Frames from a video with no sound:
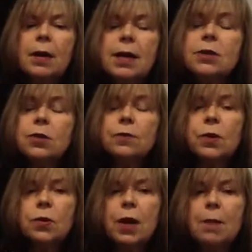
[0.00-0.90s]

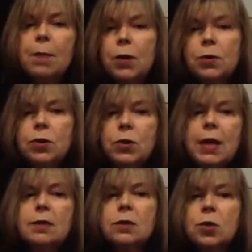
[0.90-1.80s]
interviewed about
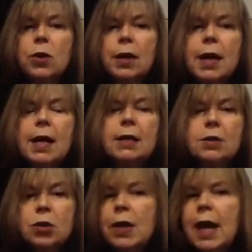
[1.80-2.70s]
Tuyette's story,
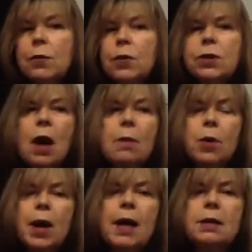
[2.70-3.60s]
Tuyette will not
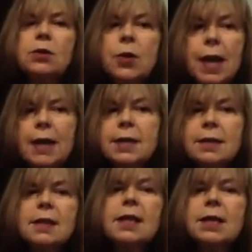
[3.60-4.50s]
brag. Tuyette
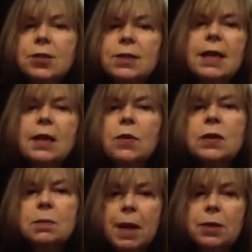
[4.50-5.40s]
doesn't think she's anyone
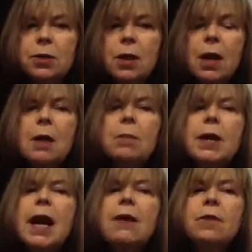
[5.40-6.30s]
special,
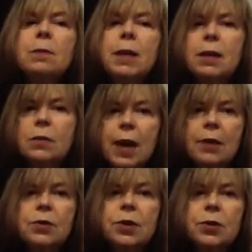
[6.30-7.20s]
but everybody
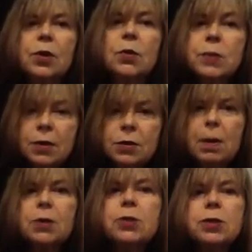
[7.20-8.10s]
around her knows how
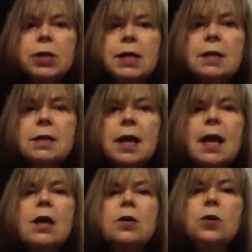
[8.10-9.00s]
special she is,
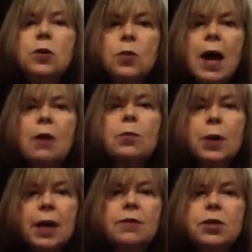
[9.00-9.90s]
knew how
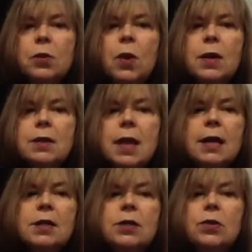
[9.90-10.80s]
brave she was
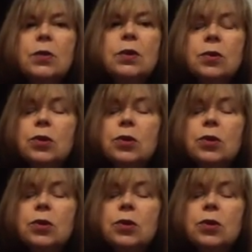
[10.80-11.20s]
to